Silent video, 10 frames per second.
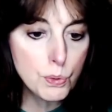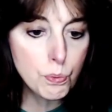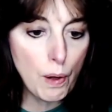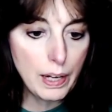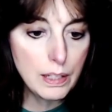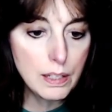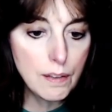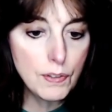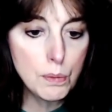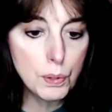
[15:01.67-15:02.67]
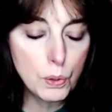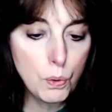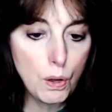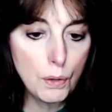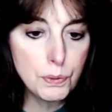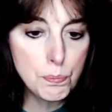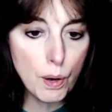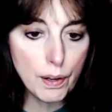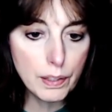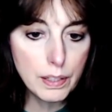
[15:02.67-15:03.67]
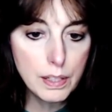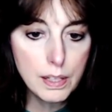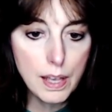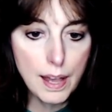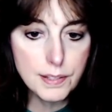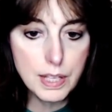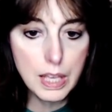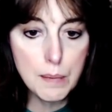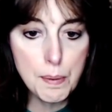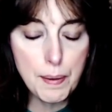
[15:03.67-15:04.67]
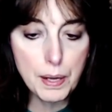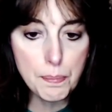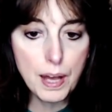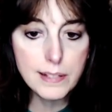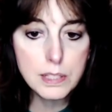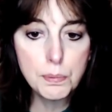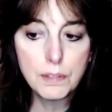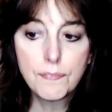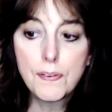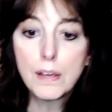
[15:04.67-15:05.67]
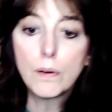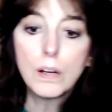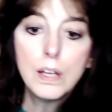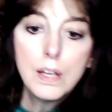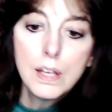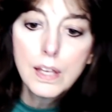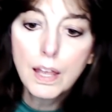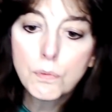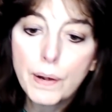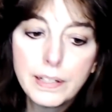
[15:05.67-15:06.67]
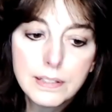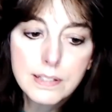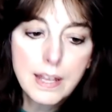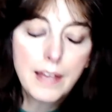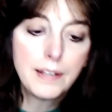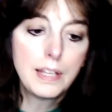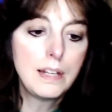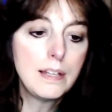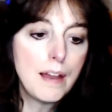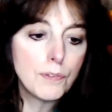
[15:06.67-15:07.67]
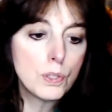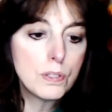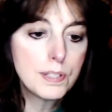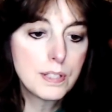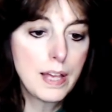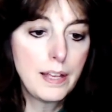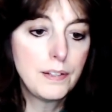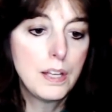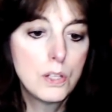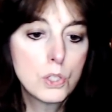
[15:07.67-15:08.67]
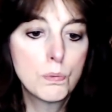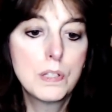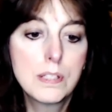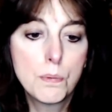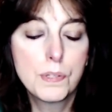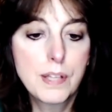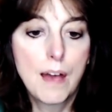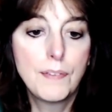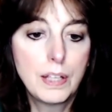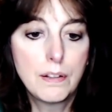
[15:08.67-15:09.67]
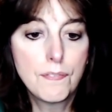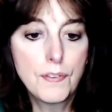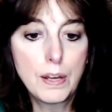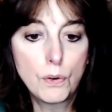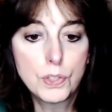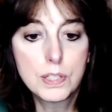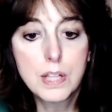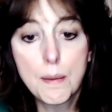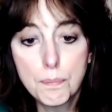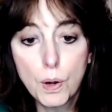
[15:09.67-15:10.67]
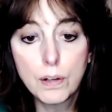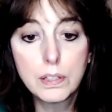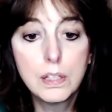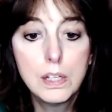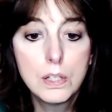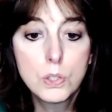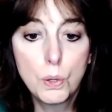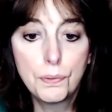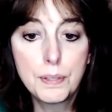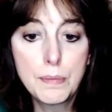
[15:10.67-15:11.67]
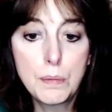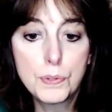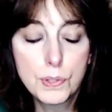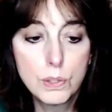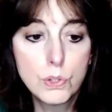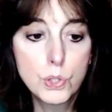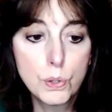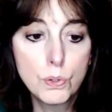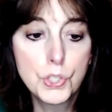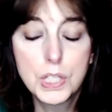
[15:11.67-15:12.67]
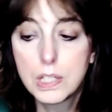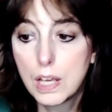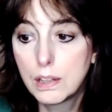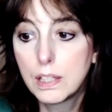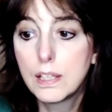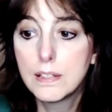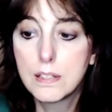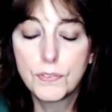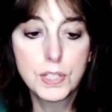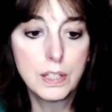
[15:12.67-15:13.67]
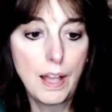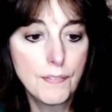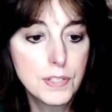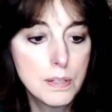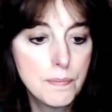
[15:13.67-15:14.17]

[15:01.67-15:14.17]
Wright if he recalled Mark asking him about a possible affair, and Wright said he never said Teresa was having an affair, just that Mark told him he was concerned she'd take the kids if she left.